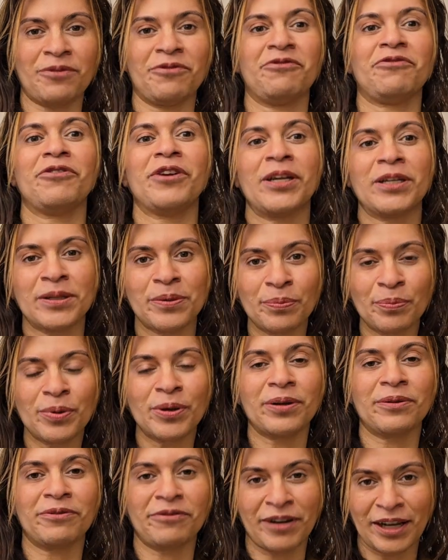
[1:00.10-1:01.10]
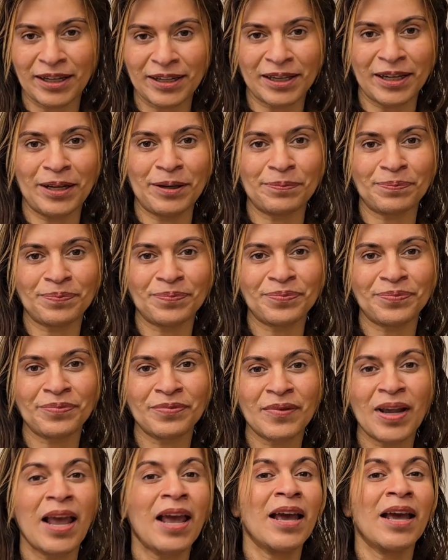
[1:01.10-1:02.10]
fit perfectly.
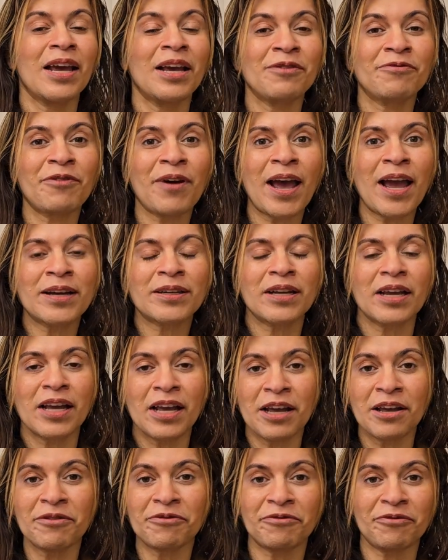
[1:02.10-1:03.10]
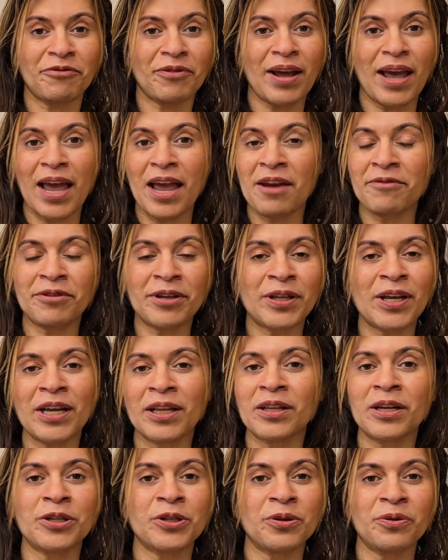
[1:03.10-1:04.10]
In fact, if everything
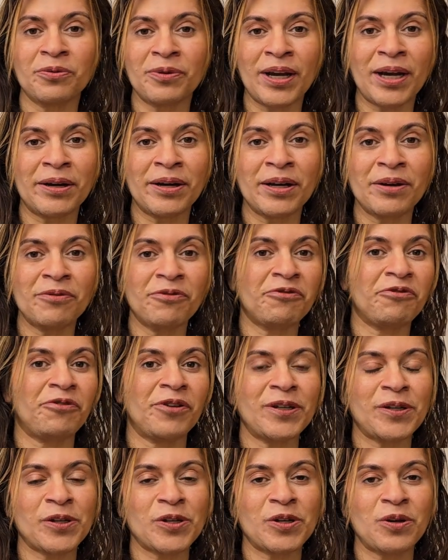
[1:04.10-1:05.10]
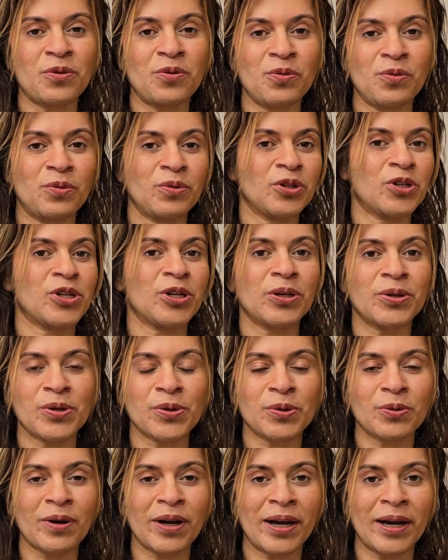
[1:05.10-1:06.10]
that you're wearing fits you
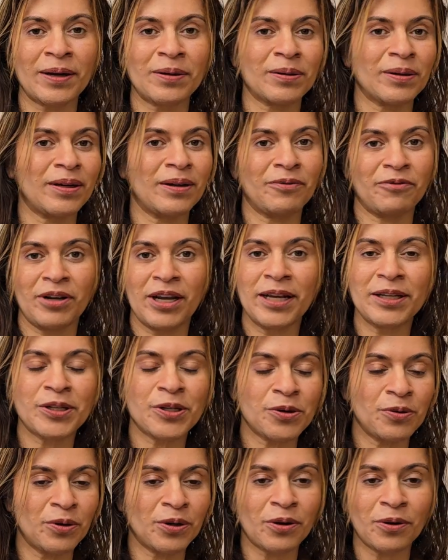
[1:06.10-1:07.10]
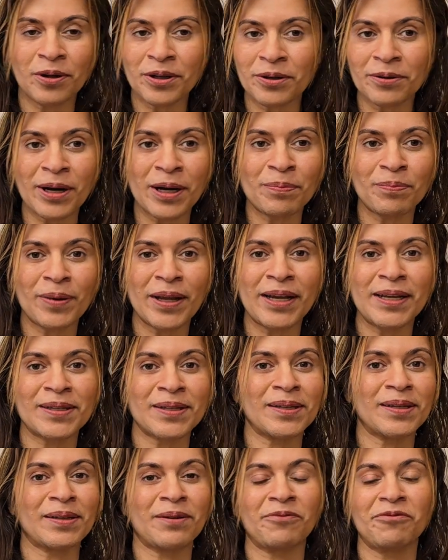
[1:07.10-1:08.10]
just right, hits you in all the right
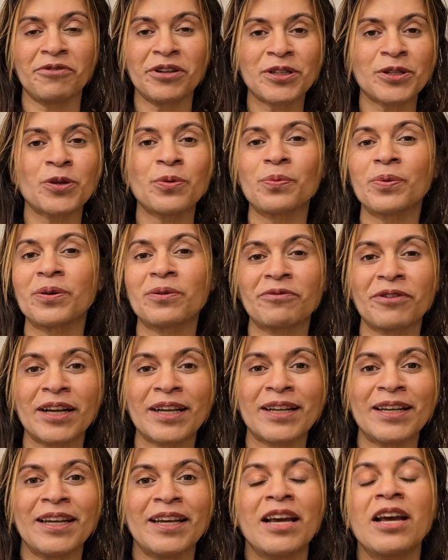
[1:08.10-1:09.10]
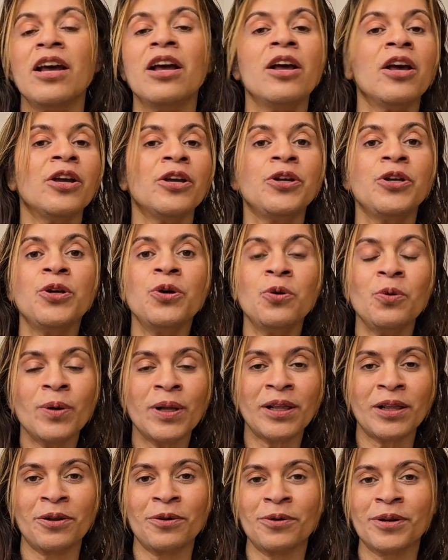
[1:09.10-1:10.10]
places and fits you perfectly, you
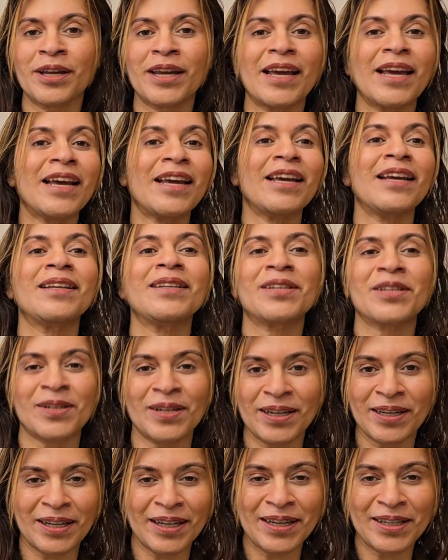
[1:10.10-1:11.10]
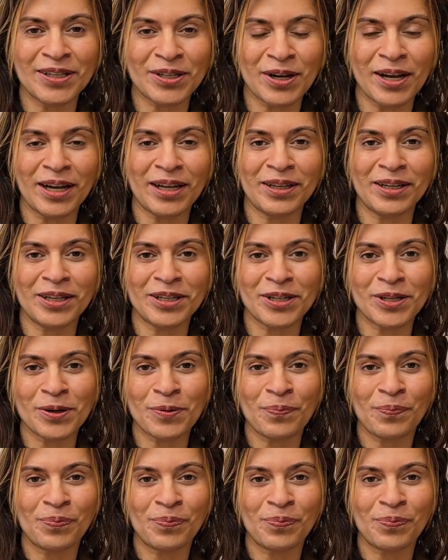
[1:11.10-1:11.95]
will look instantly stylish.